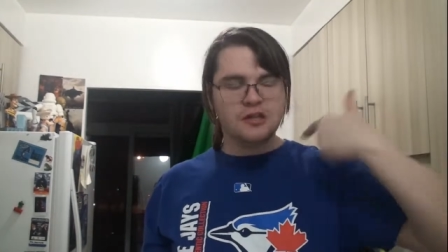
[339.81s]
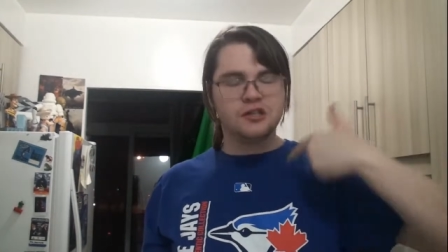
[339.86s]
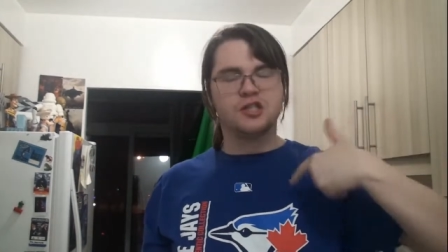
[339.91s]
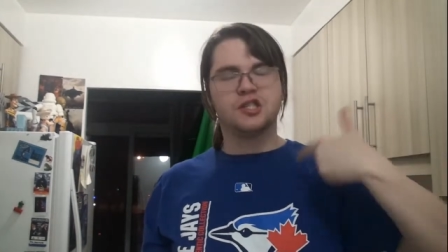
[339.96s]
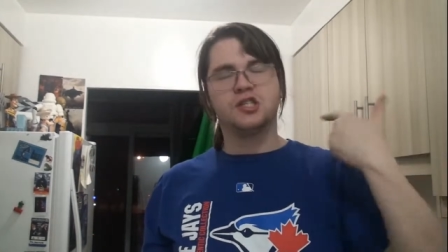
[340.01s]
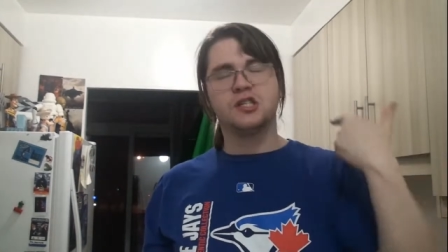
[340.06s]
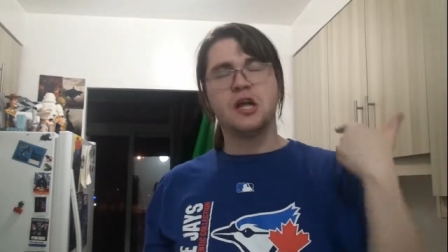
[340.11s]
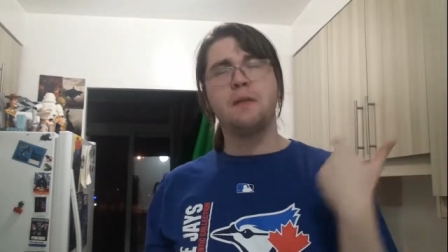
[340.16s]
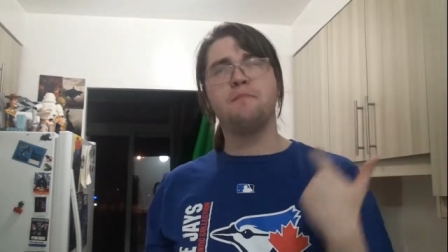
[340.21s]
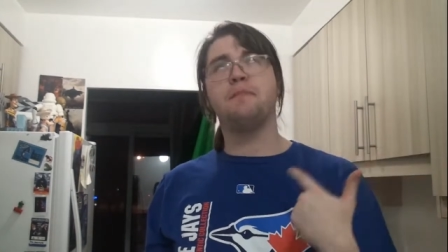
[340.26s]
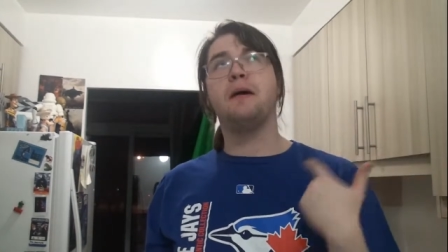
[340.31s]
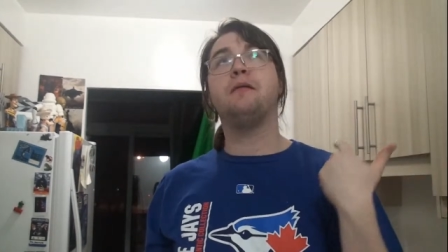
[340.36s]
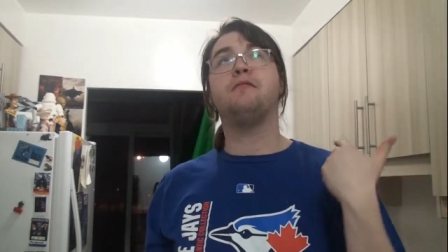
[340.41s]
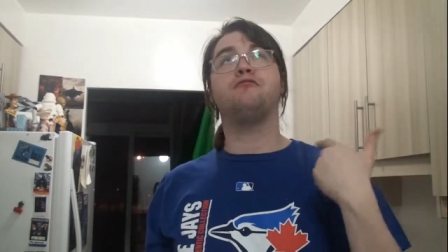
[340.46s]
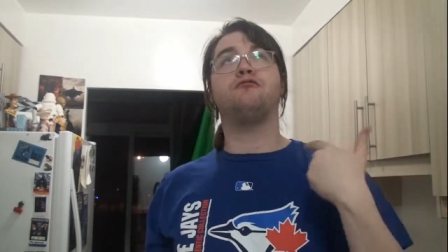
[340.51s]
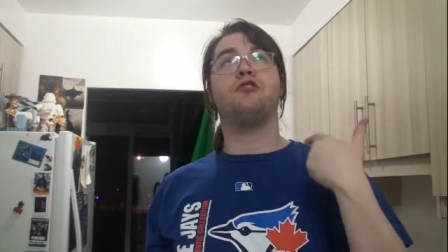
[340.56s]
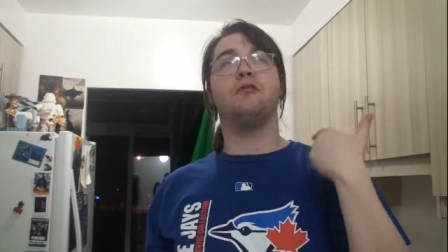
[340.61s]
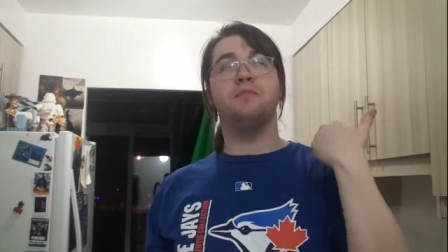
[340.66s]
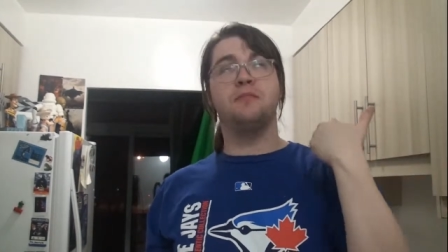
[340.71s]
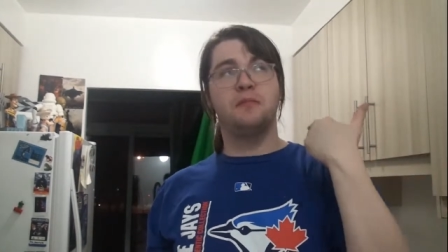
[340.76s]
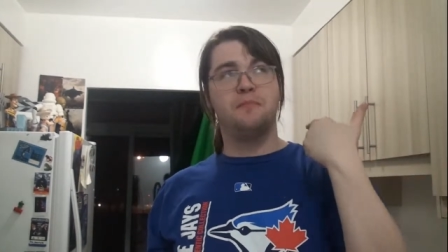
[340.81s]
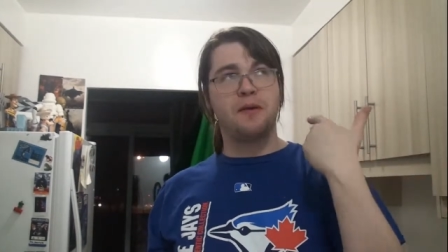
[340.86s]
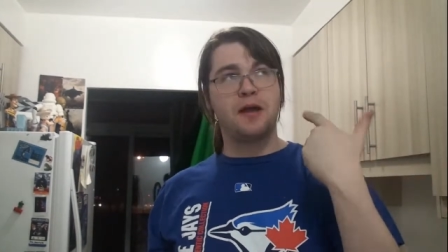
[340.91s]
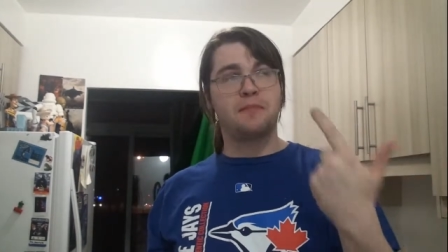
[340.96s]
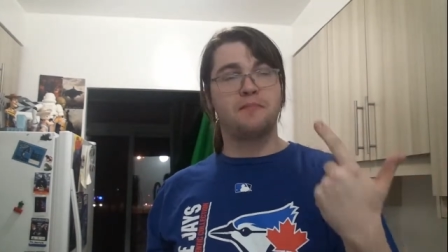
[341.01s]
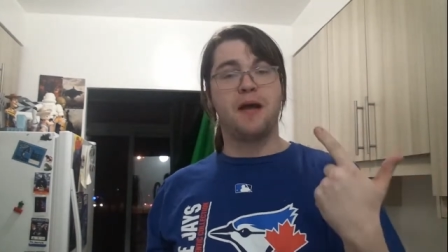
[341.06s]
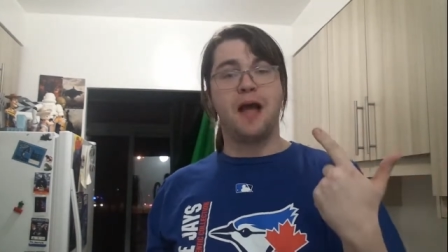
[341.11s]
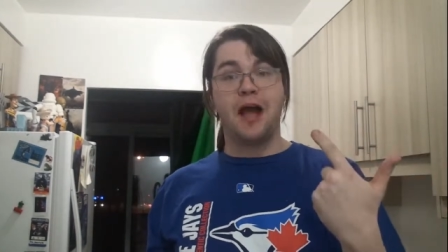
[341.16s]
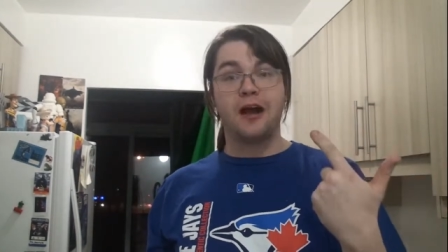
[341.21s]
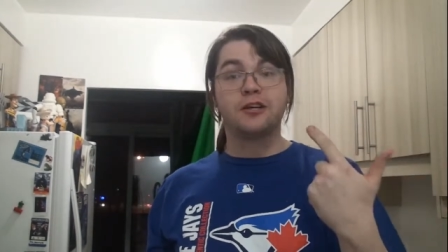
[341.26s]
A step up from the
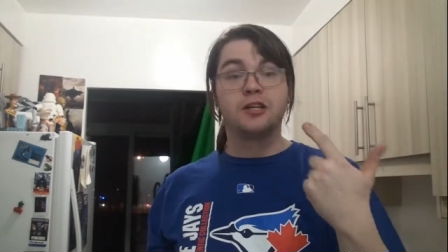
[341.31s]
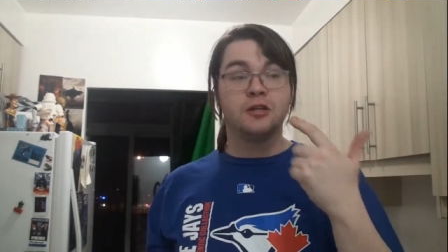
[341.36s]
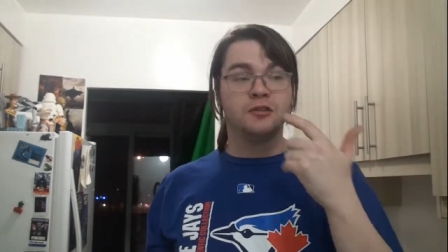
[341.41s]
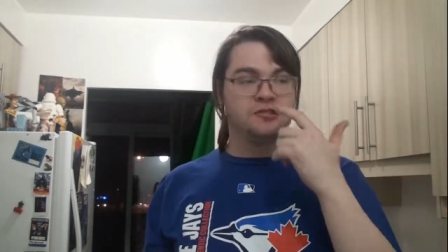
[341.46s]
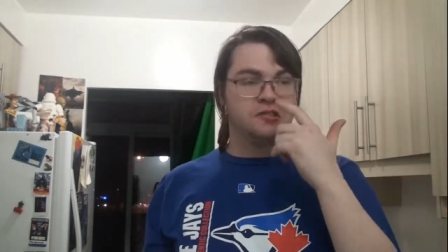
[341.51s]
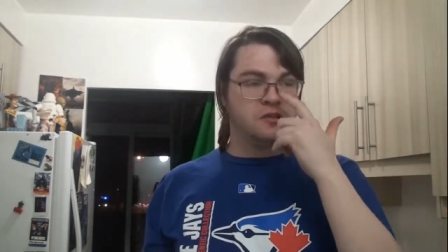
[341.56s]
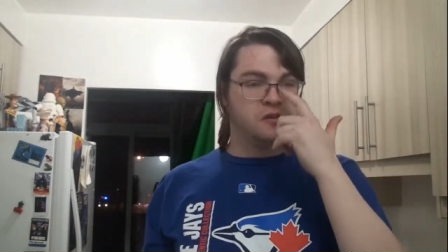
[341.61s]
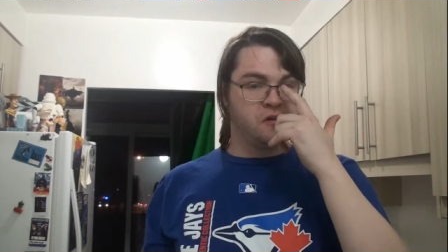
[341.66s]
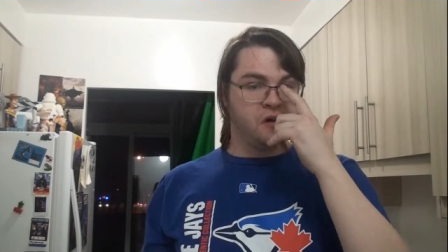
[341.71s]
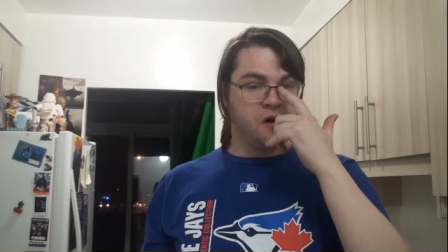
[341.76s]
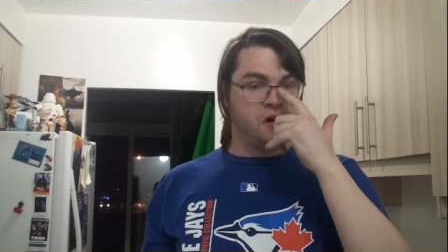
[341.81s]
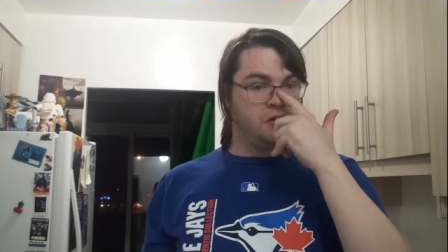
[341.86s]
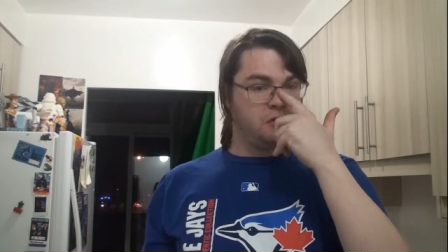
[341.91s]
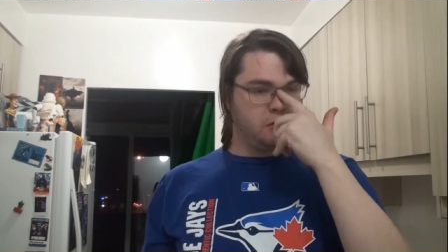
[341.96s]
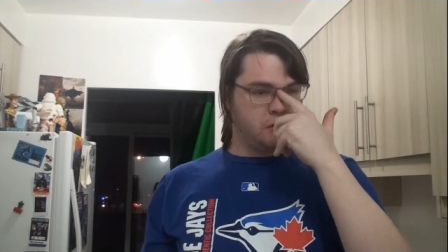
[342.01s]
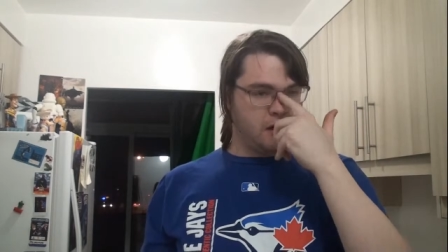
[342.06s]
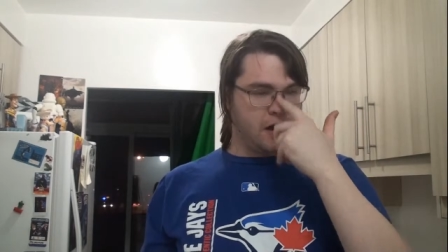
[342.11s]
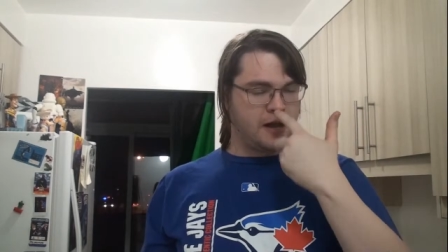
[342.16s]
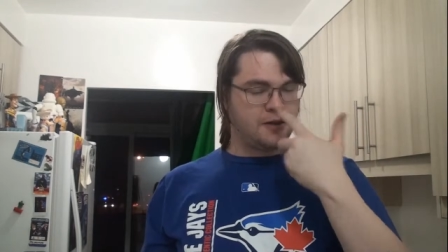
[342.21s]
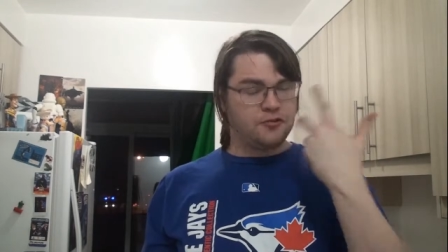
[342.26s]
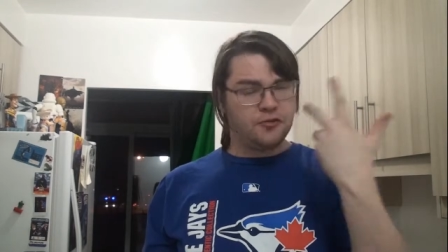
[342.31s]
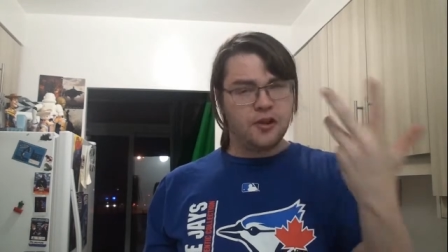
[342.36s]
Big Mac. I